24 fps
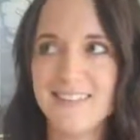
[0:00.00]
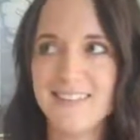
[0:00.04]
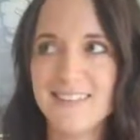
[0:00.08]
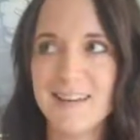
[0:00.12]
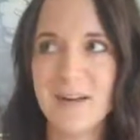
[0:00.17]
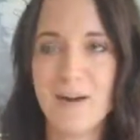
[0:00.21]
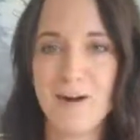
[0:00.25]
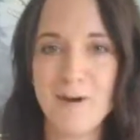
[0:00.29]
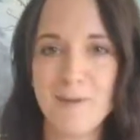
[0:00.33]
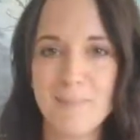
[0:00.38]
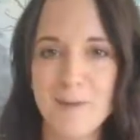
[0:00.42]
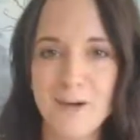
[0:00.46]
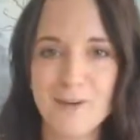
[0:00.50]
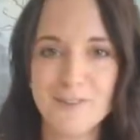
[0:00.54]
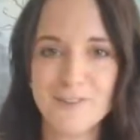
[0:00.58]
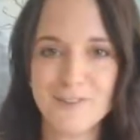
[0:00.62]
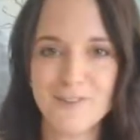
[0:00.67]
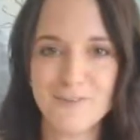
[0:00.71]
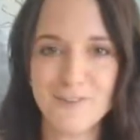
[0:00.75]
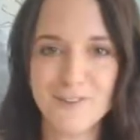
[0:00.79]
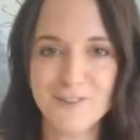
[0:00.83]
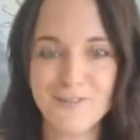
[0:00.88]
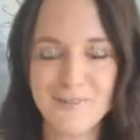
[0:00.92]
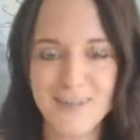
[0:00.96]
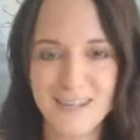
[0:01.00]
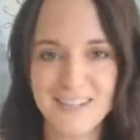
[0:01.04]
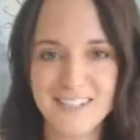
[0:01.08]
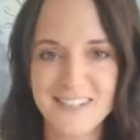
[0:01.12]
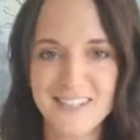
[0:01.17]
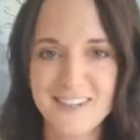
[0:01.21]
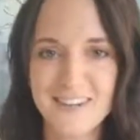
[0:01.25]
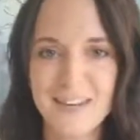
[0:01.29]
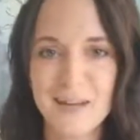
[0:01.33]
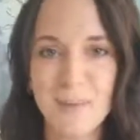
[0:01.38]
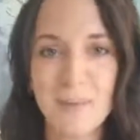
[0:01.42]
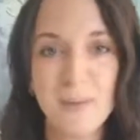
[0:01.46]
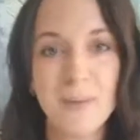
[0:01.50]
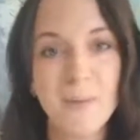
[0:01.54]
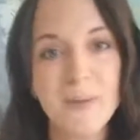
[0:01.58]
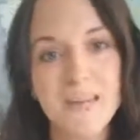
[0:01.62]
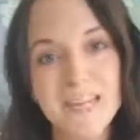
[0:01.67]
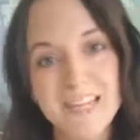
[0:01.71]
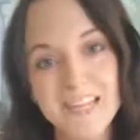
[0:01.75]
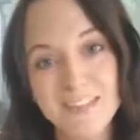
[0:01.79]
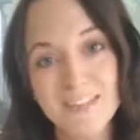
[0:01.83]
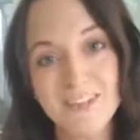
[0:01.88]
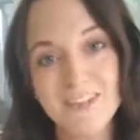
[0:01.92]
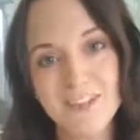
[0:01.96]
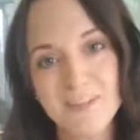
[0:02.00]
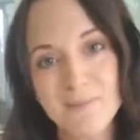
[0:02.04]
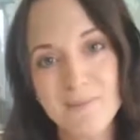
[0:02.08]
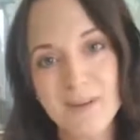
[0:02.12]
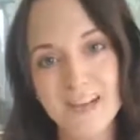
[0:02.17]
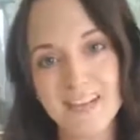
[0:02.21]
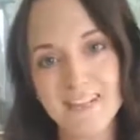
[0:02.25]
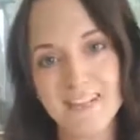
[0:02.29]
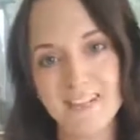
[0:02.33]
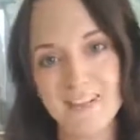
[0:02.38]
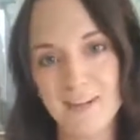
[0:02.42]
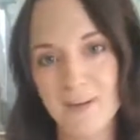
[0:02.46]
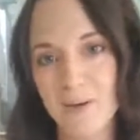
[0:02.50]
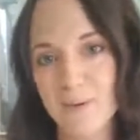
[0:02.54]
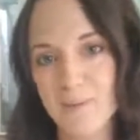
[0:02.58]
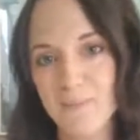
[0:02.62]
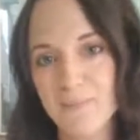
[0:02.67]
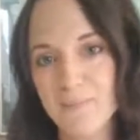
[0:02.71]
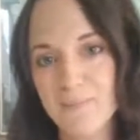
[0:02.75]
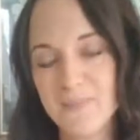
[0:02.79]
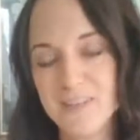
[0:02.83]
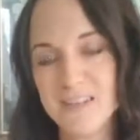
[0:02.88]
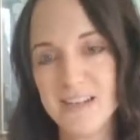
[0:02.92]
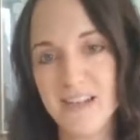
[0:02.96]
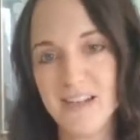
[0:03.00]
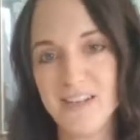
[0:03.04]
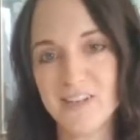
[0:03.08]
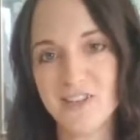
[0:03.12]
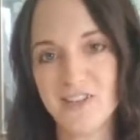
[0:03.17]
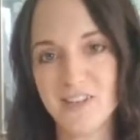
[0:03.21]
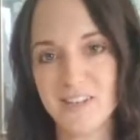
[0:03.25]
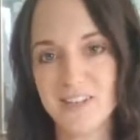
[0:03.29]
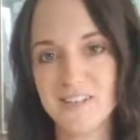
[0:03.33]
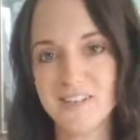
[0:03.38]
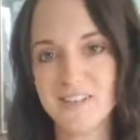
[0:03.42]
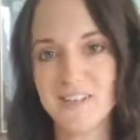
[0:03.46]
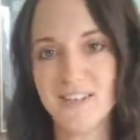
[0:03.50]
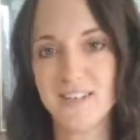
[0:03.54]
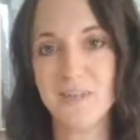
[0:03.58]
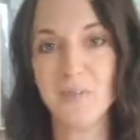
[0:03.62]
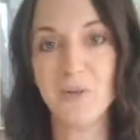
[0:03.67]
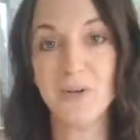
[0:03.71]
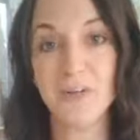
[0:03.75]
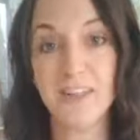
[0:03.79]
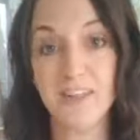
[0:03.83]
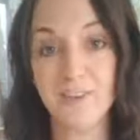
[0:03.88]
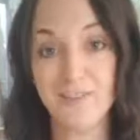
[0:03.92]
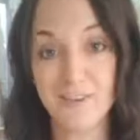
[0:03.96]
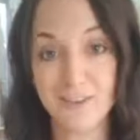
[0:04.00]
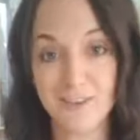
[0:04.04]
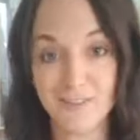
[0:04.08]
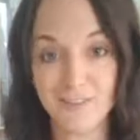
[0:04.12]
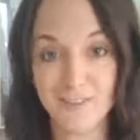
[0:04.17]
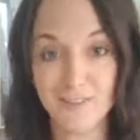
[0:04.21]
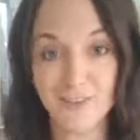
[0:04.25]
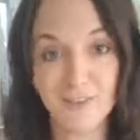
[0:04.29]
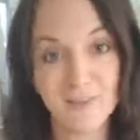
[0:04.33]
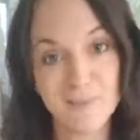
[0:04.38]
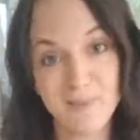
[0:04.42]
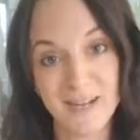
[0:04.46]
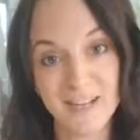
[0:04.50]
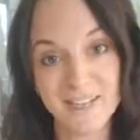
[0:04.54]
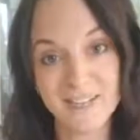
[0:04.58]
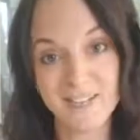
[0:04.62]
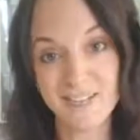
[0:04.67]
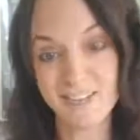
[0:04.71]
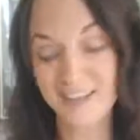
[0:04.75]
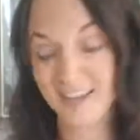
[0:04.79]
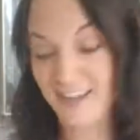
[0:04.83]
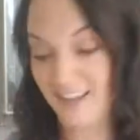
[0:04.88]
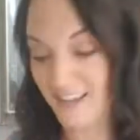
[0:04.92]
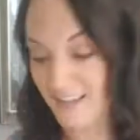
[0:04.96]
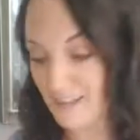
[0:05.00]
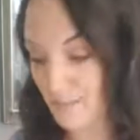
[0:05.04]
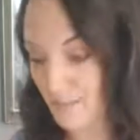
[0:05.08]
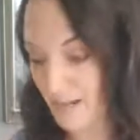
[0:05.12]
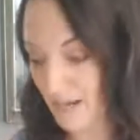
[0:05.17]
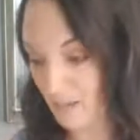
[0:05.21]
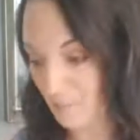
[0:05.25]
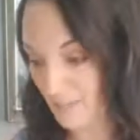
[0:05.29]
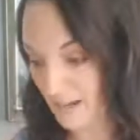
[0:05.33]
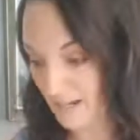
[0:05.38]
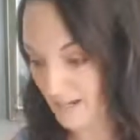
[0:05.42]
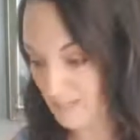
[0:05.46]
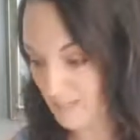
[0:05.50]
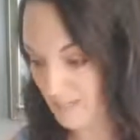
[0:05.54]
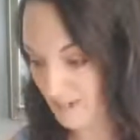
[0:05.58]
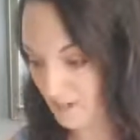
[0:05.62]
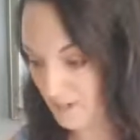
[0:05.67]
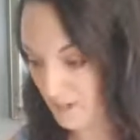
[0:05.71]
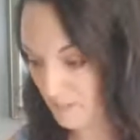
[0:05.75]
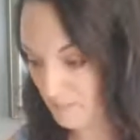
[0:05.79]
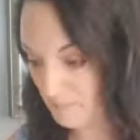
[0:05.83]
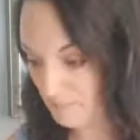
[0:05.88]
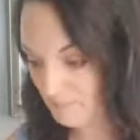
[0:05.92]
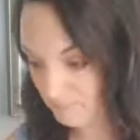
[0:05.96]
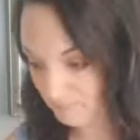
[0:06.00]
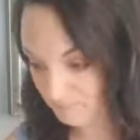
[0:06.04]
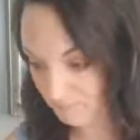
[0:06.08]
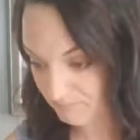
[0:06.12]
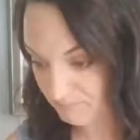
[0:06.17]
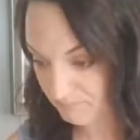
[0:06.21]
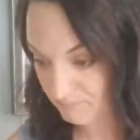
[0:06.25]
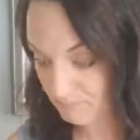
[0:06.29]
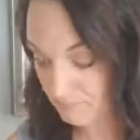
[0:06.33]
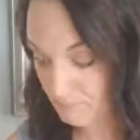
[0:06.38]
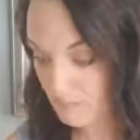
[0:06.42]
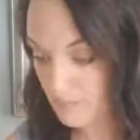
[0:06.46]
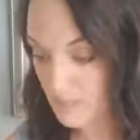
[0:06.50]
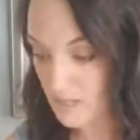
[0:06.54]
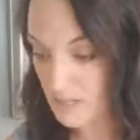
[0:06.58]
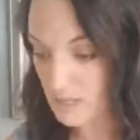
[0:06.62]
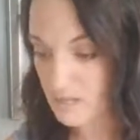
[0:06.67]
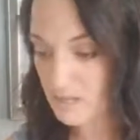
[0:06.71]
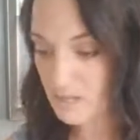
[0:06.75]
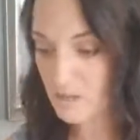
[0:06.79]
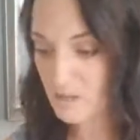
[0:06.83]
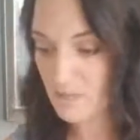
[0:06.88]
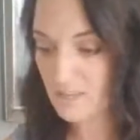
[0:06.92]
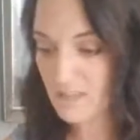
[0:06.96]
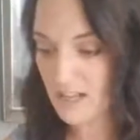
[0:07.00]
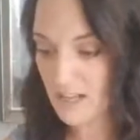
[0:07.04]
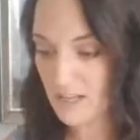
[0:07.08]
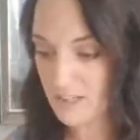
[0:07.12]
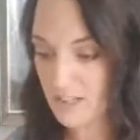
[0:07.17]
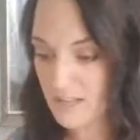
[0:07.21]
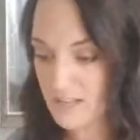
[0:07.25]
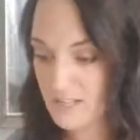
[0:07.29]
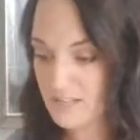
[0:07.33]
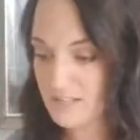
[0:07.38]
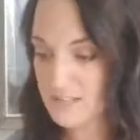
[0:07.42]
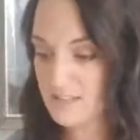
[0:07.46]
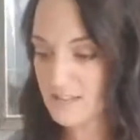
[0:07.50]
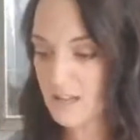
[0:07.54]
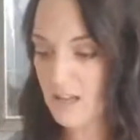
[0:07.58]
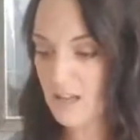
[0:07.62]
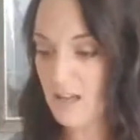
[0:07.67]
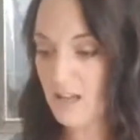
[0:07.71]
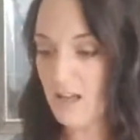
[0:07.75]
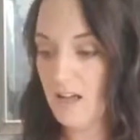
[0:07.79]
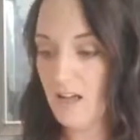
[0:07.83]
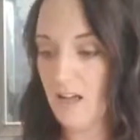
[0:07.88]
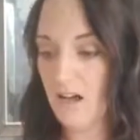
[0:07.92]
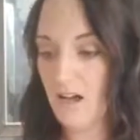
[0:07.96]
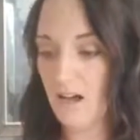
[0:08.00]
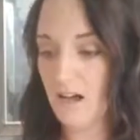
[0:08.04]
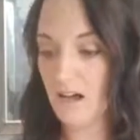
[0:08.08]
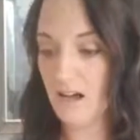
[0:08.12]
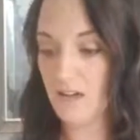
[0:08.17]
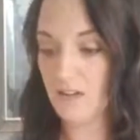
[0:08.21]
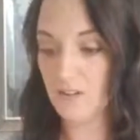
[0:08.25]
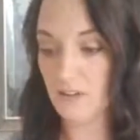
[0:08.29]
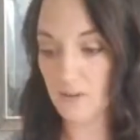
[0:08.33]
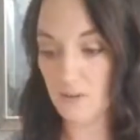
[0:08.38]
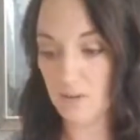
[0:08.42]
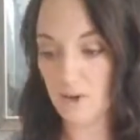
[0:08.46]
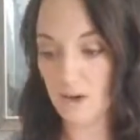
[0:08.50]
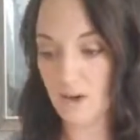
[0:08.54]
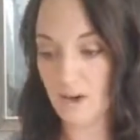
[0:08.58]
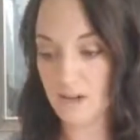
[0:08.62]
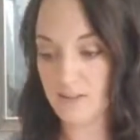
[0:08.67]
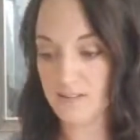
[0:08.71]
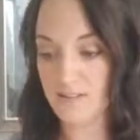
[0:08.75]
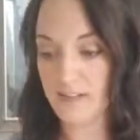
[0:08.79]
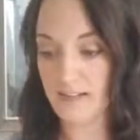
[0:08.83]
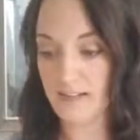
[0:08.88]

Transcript: our mouths are full of bacteria, but we need the good bacteria. And triclosan will get rid of the good bacteria and the bad bacteria. So phthalates, low-cost